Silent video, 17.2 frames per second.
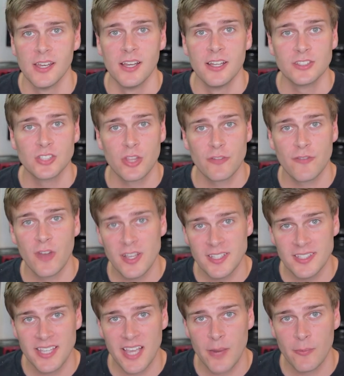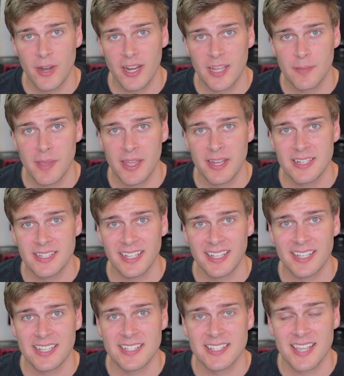So the first thing I recommend
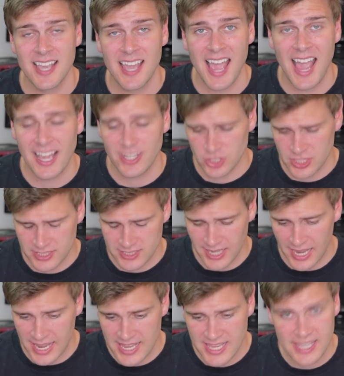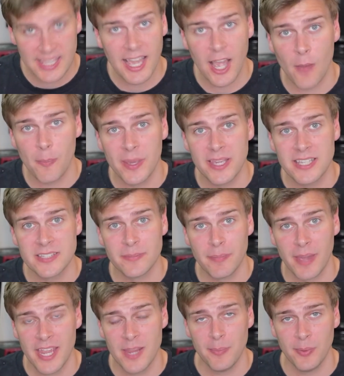is actually taking out a piece of
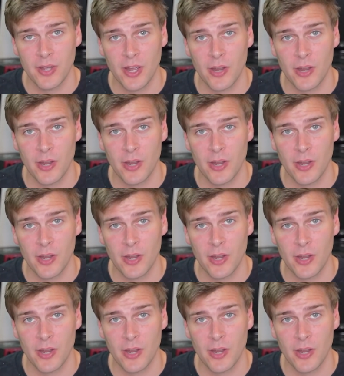paper